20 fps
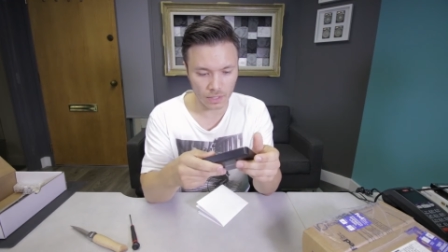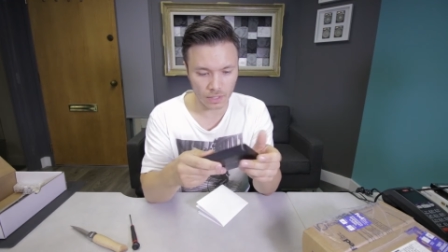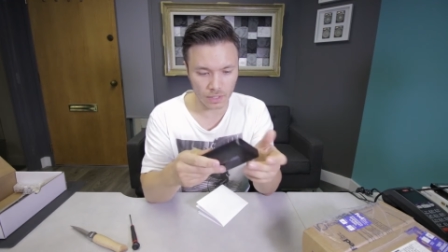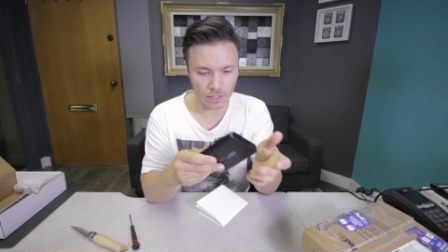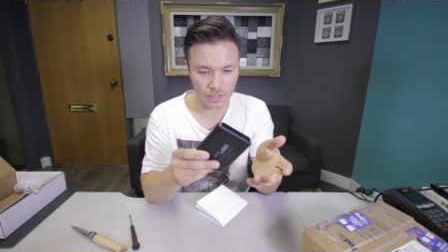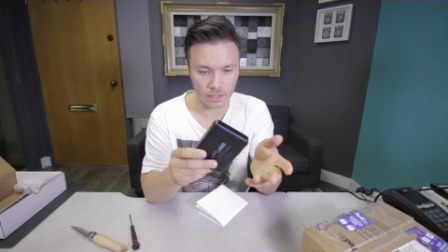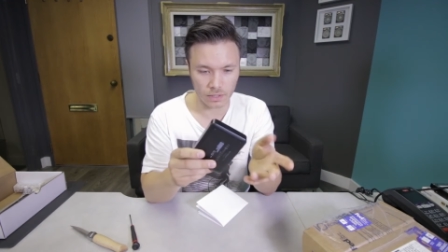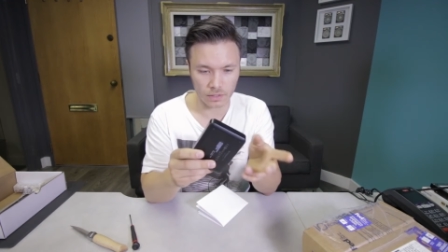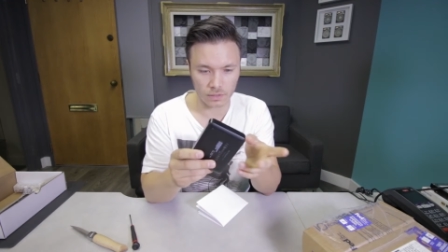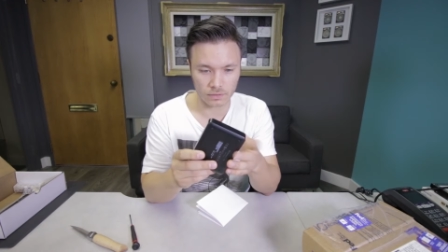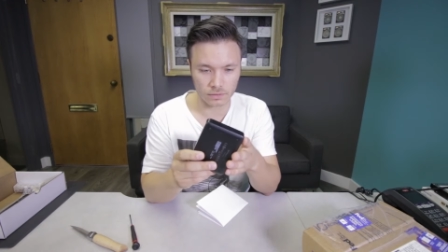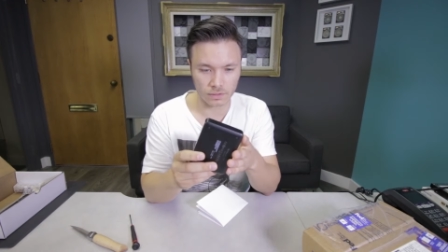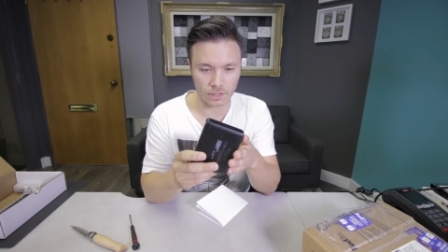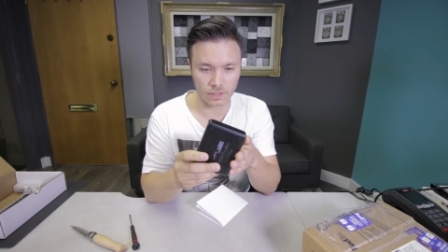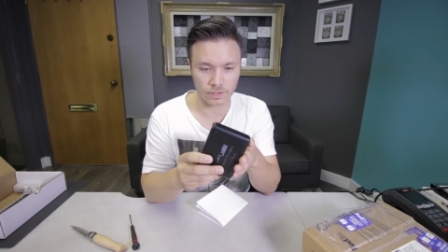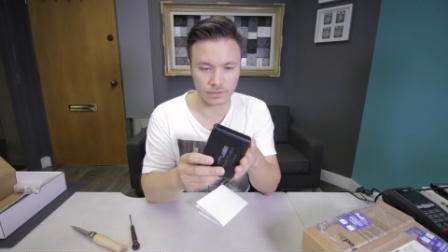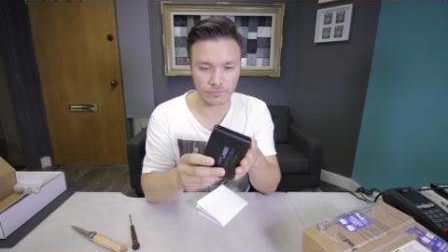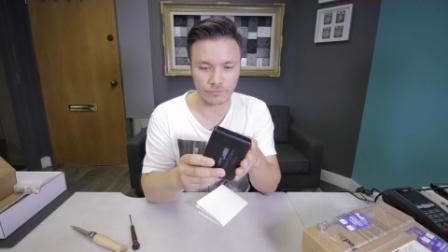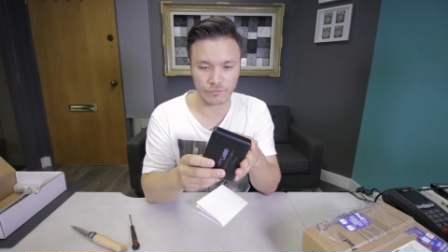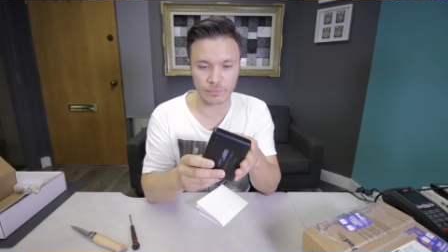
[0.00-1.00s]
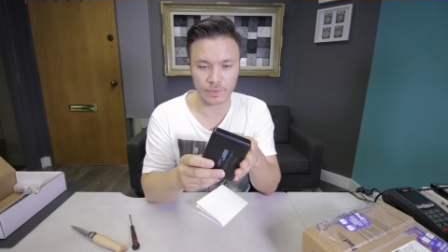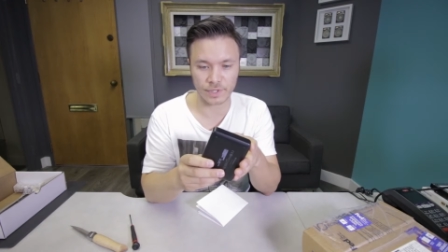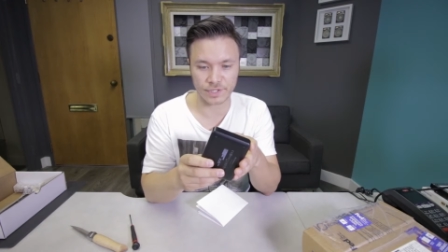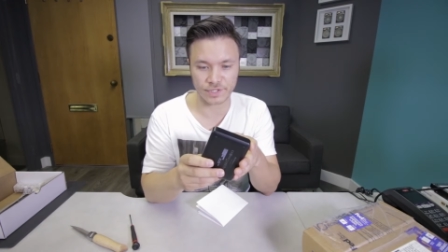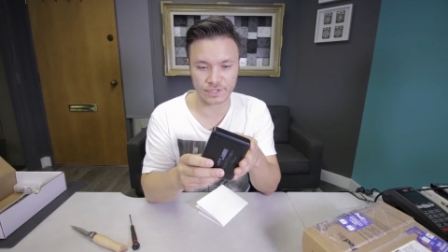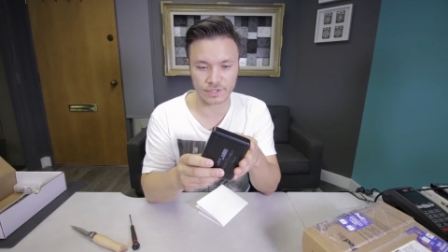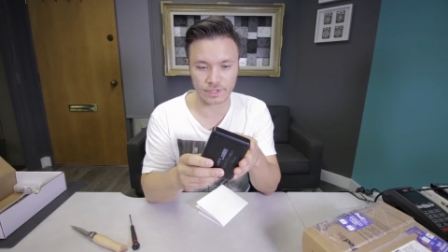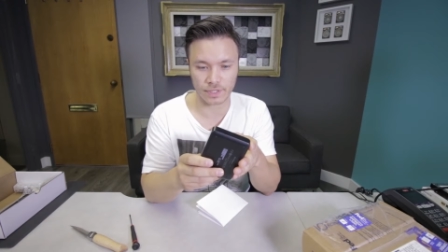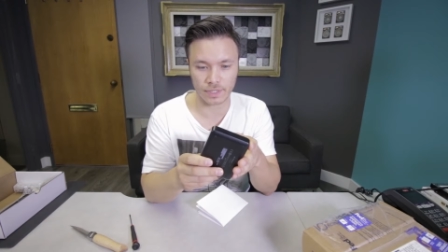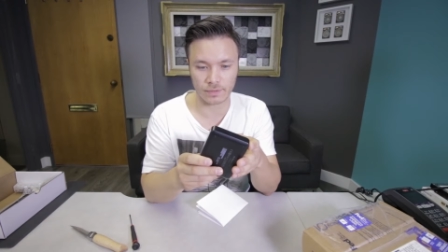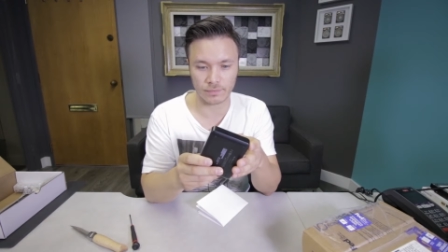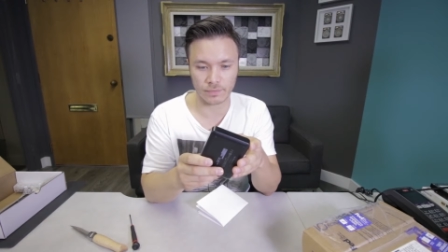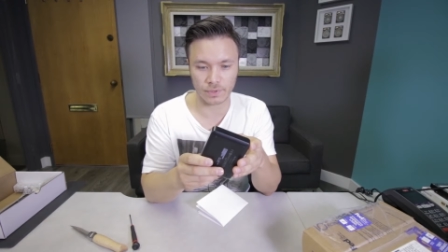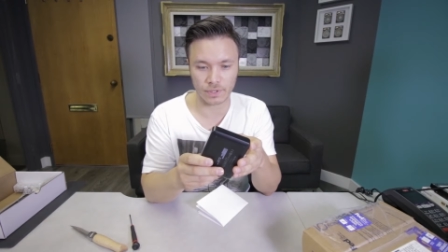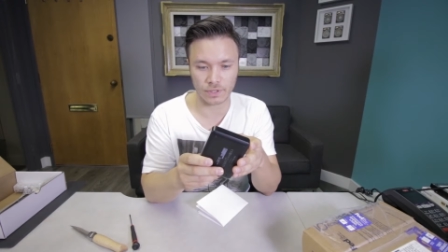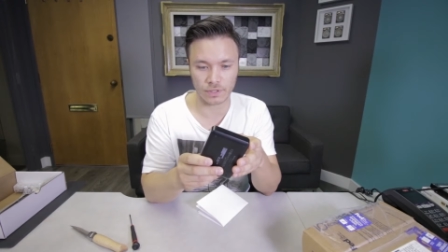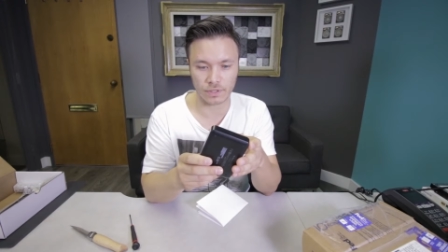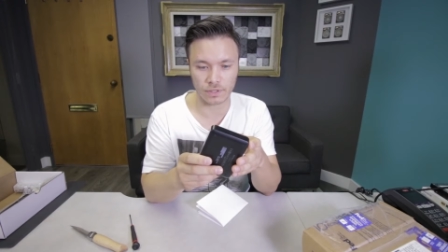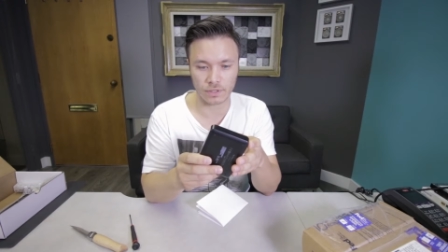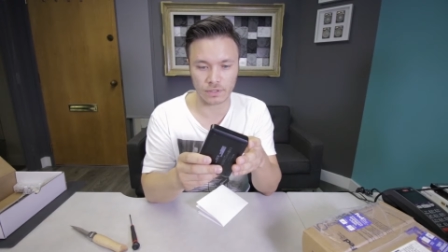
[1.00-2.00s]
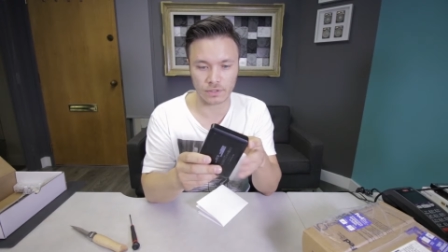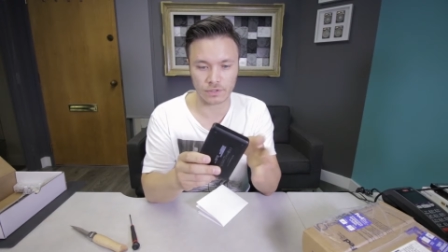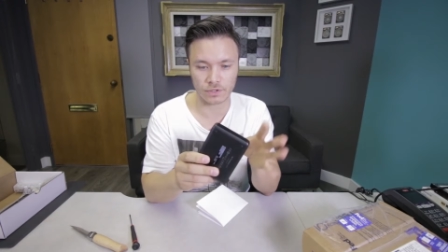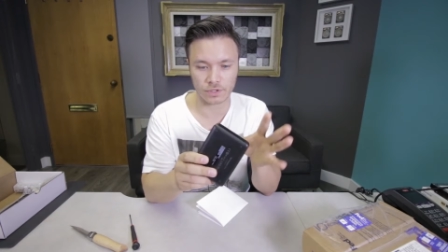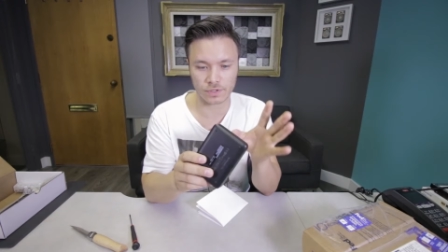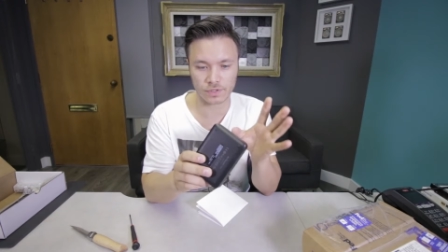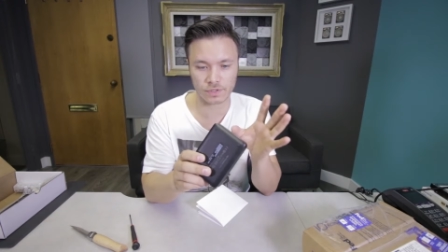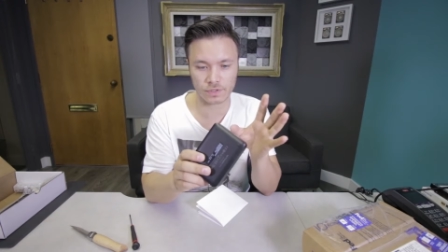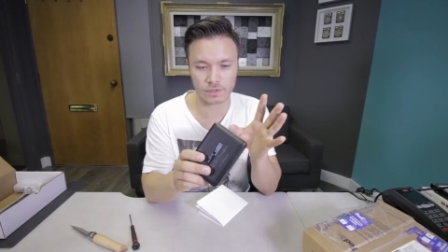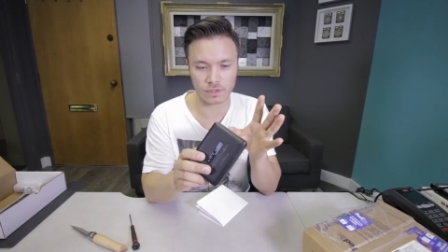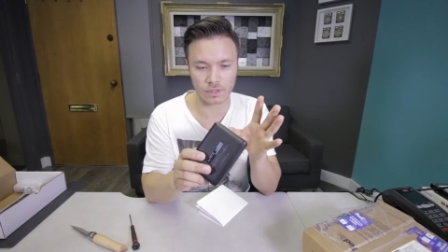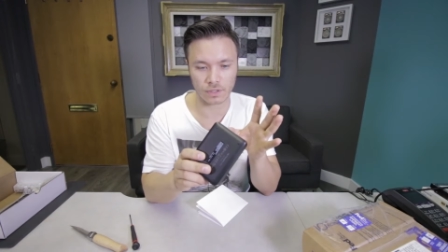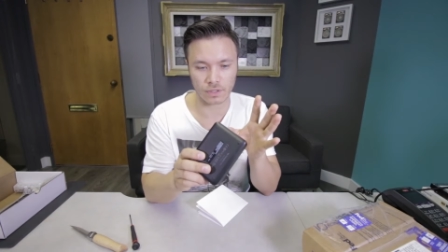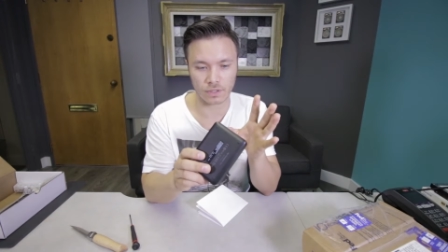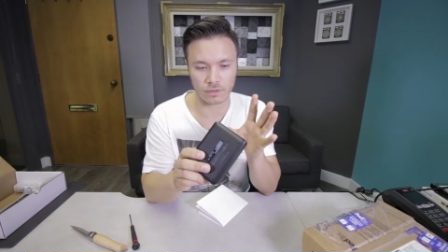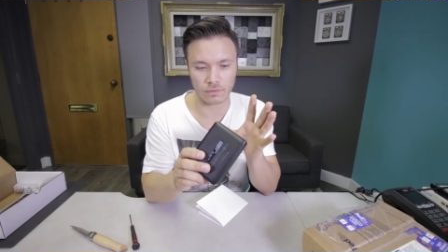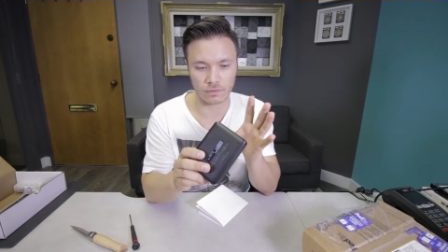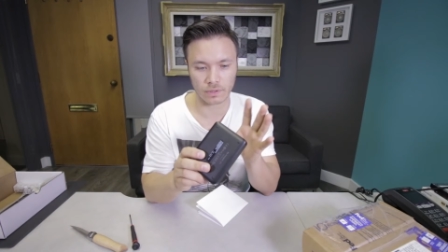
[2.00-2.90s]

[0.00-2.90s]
Uh, and information can be uh, just uh,